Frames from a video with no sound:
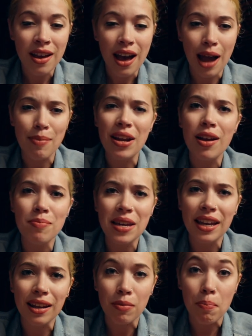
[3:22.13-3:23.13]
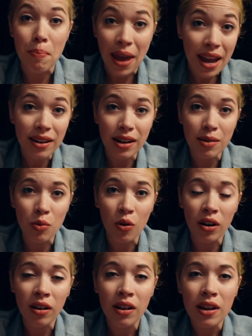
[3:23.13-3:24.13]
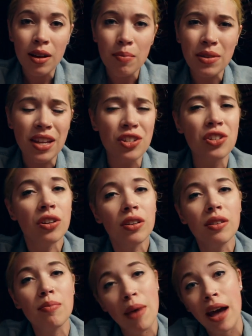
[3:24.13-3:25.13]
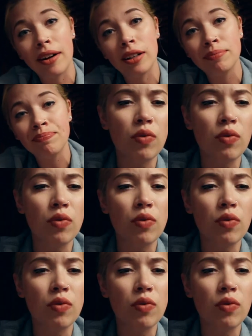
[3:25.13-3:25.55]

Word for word: I might not be getting paid anymore, but that shouldn't matter.